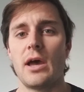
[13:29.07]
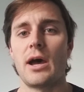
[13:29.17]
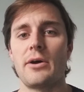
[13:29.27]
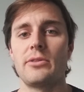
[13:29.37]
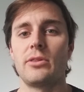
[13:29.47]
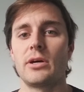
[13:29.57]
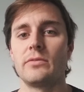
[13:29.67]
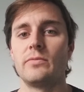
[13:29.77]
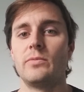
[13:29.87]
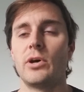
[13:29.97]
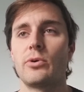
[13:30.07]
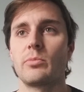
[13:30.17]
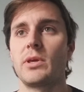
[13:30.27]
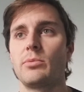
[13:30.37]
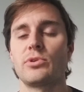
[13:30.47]
I love knowing
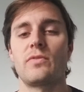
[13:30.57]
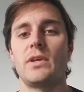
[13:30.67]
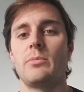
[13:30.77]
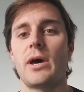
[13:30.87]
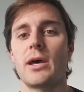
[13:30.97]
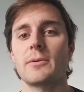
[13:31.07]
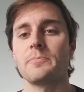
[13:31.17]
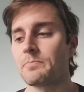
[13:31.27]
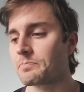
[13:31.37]
people's feedback.